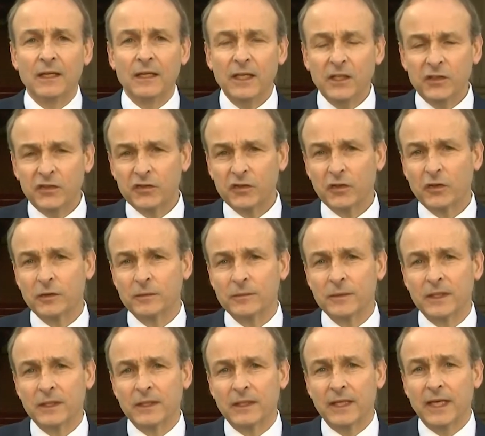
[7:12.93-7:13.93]
Easter
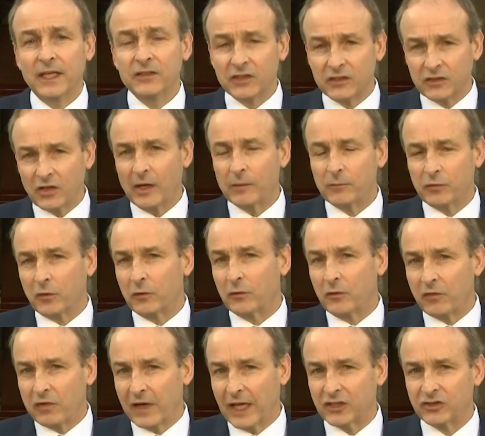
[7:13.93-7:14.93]
is a time for
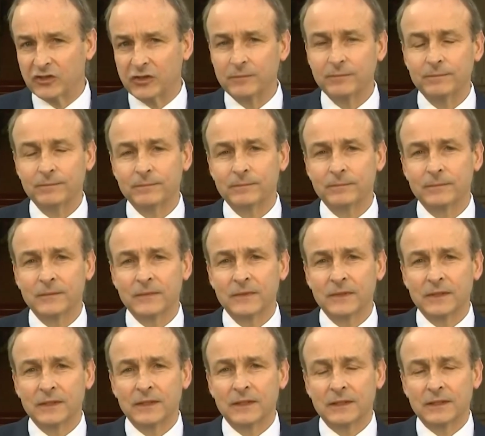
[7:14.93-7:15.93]
reflection,
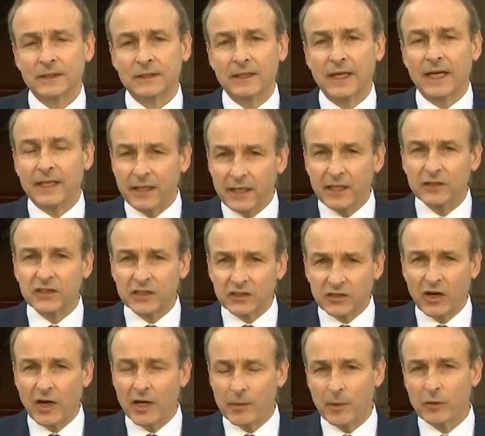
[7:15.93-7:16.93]
and it is a
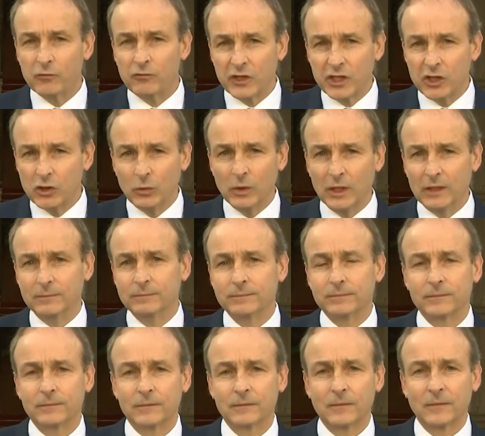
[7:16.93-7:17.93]
time of renewal.
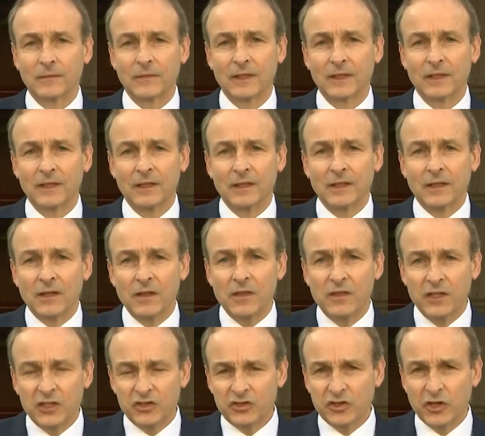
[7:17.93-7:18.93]

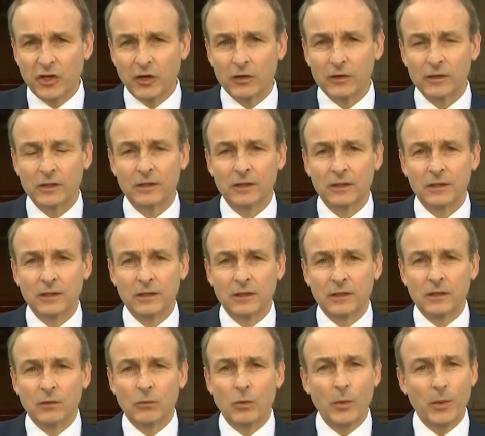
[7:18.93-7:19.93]
This year,
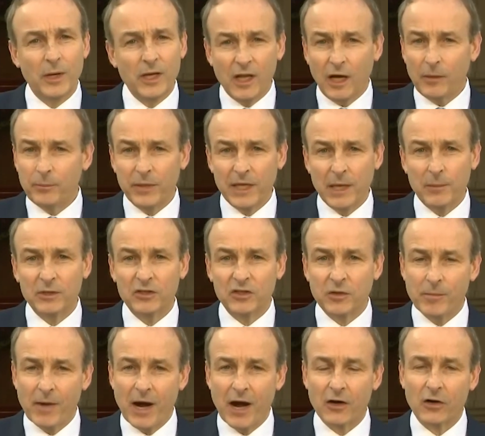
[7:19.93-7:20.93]
we will not be able
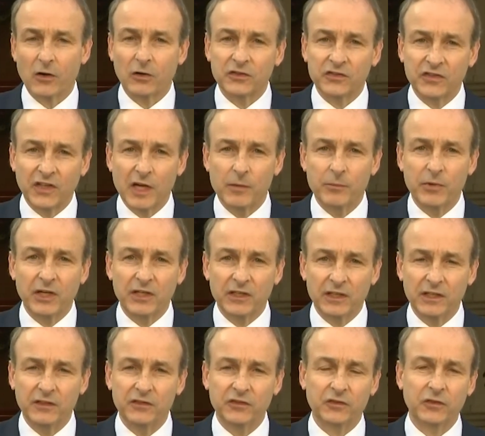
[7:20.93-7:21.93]
to mark or celebrate
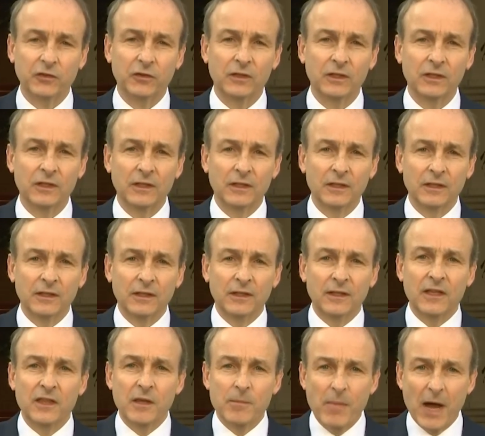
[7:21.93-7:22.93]
Easter
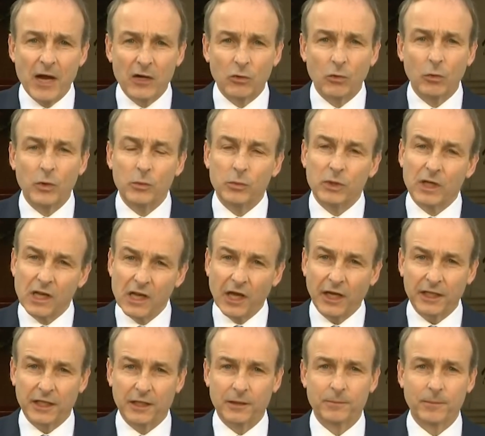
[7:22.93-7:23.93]
in the manner we would
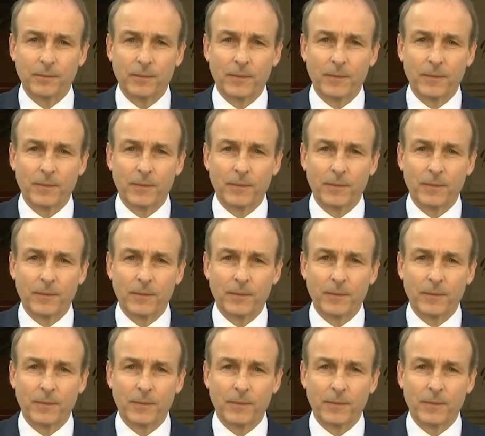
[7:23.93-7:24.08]
like.